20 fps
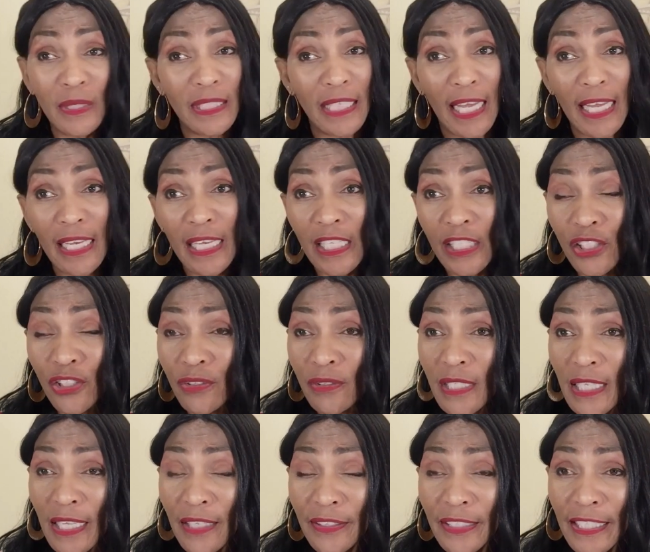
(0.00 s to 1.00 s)
will not let you
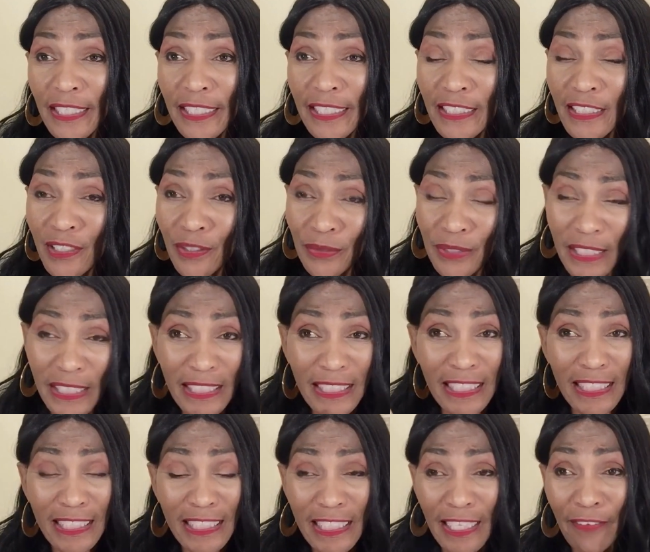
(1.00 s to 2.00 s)
down, honey. So
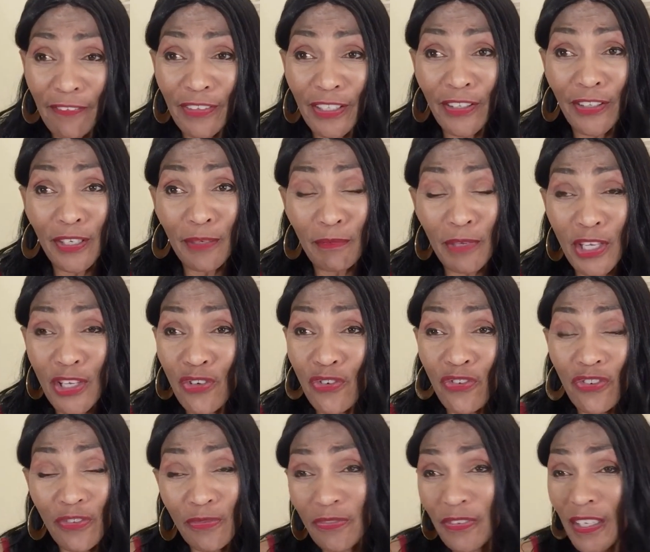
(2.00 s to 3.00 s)
this is definitely going to make
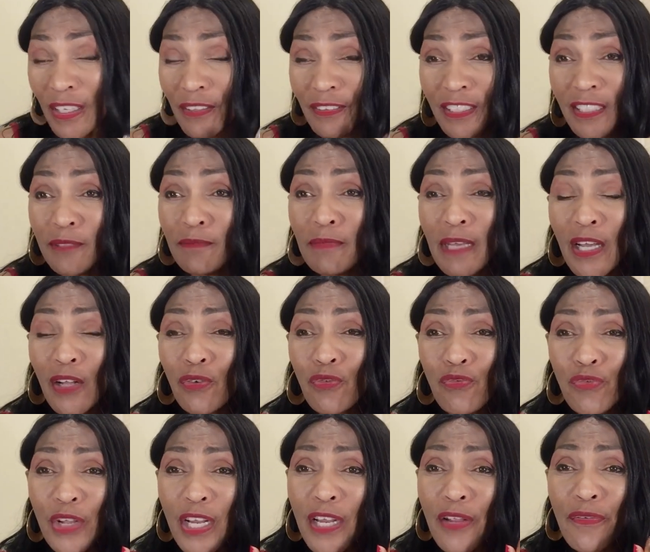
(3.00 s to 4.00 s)
you smell smell
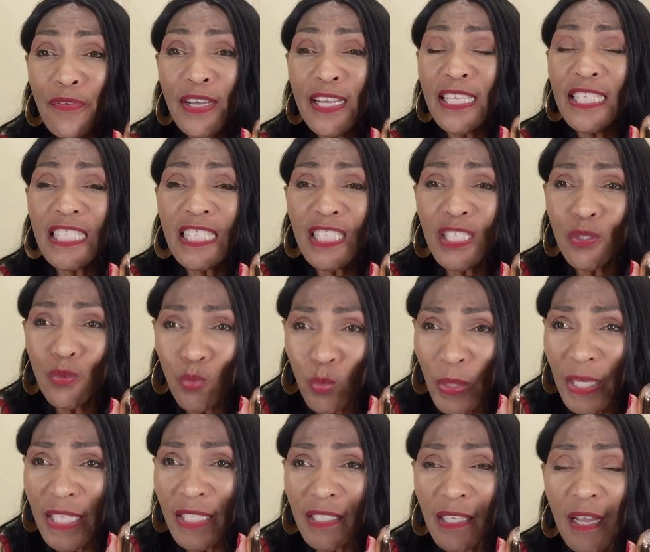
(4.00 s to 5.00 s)
really, really
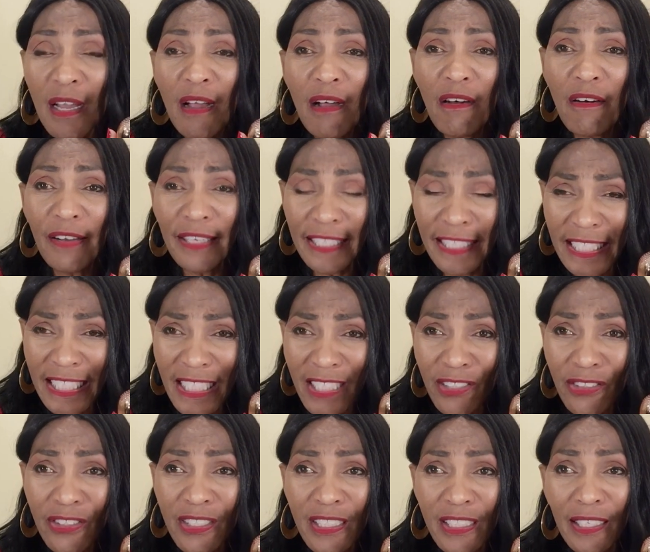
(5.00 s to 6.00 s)
sweet on
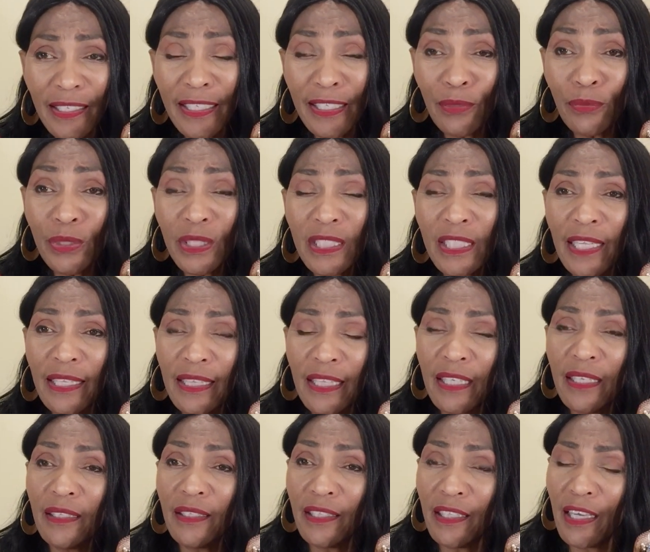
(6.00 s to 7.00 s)
Easter Sunday, which I
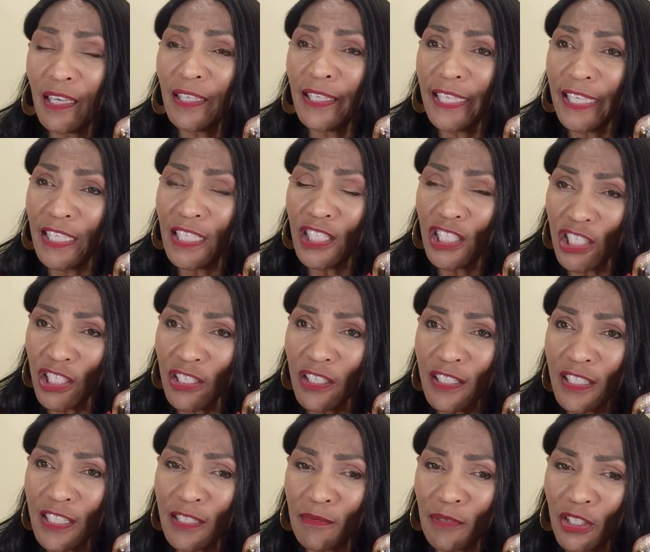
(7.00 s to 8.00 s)
think a young lady
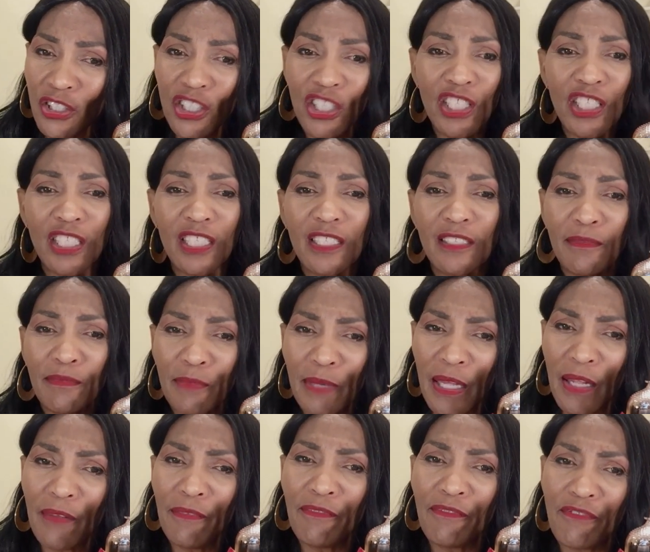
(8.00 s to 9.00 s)
should smell. She should
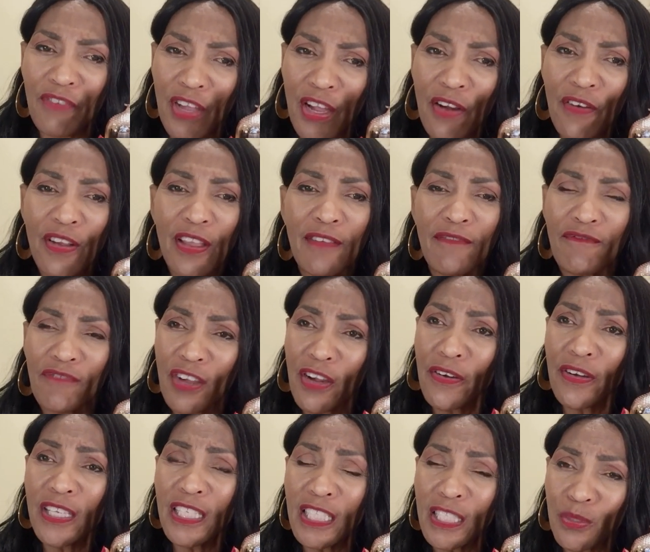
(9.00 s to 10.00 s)
smell very,
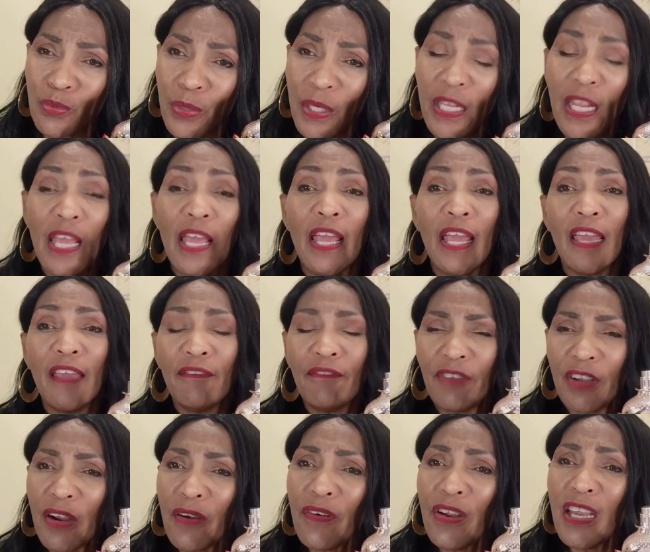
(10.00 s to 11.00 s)
very sweet
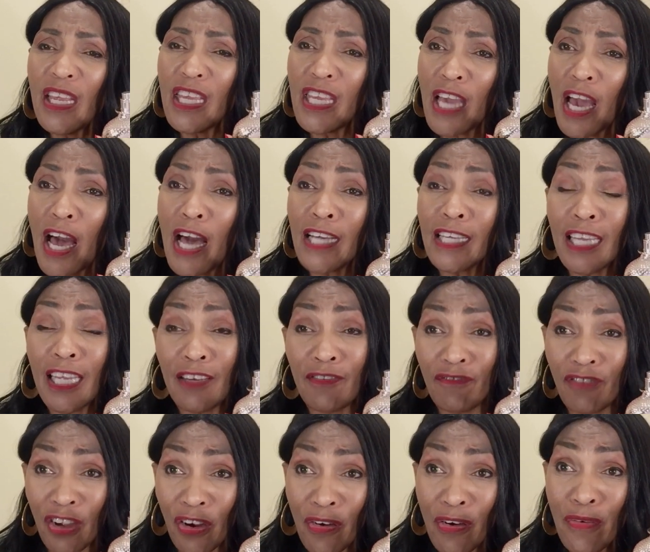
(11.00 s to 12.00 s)
and very young
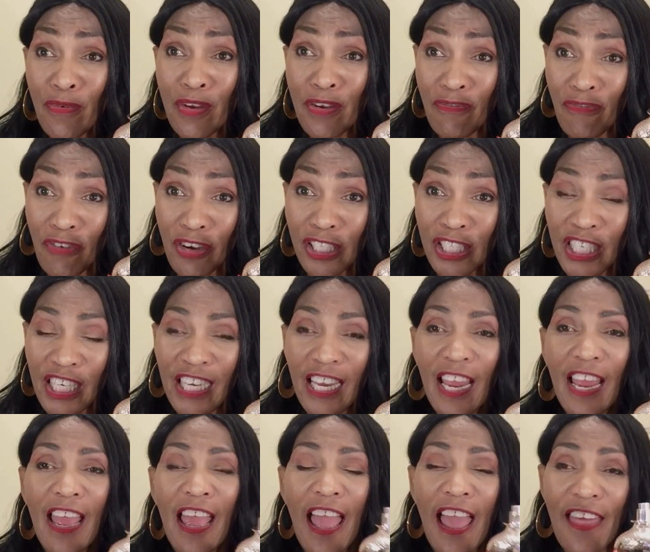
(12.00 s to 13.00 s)
and very refreshing.